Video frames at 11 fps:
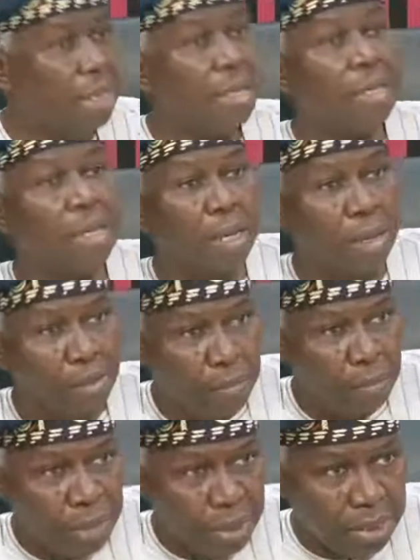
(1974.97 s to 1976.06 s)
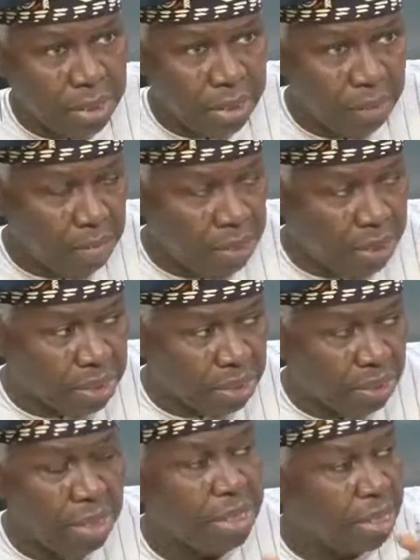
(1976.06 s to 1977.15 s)
They built on
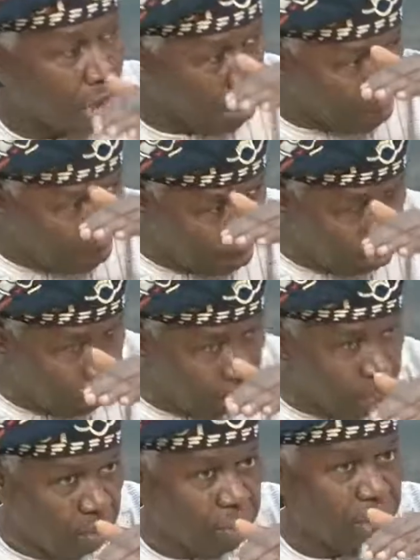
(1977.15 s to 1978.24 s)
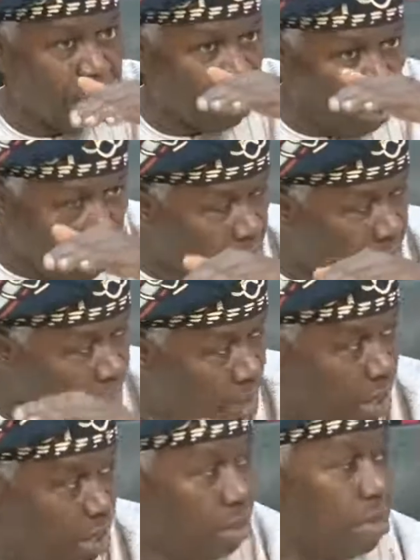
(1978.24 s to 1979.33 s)
it and improved it until
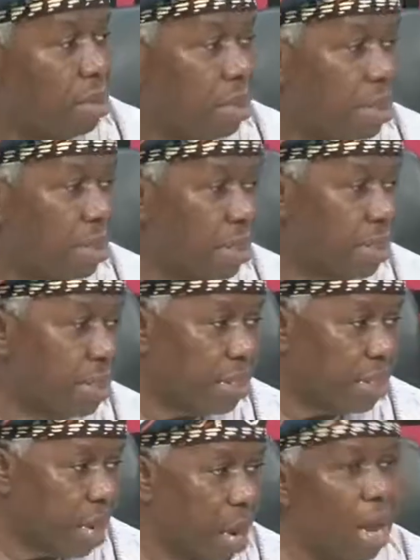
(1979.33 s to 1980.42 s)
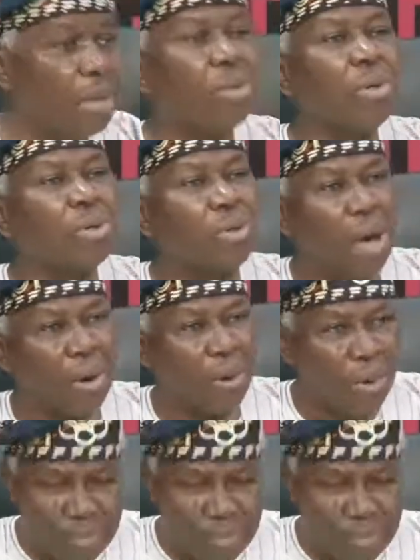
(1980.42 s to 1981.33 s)
it is now. And those who are coming